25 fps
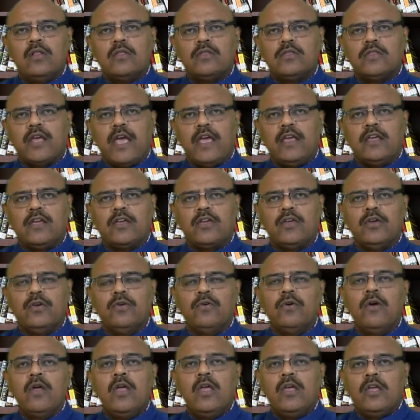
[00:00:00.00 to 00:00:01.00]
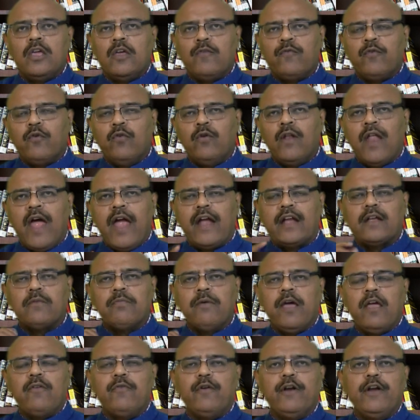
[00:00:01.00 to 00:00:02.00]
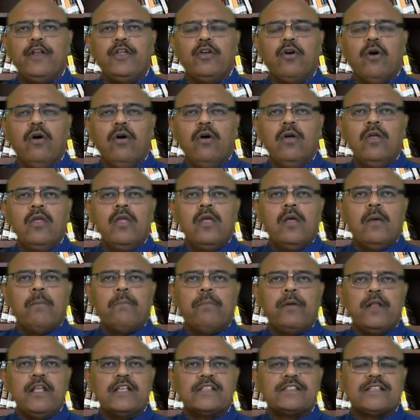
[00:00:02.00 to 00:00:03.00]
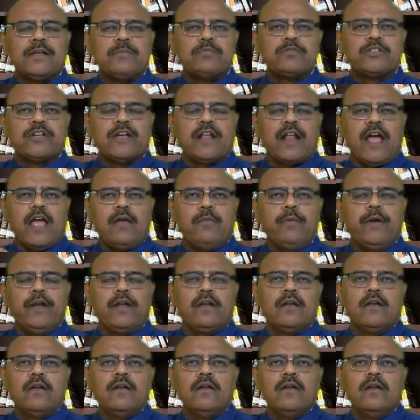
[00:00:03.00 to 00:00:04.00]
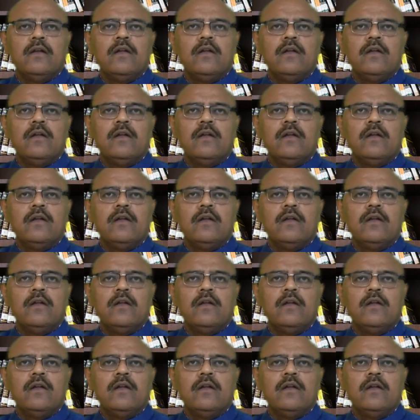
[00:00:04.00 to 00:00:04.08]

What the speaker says: Thank you. If you liked my video, please subscribe it.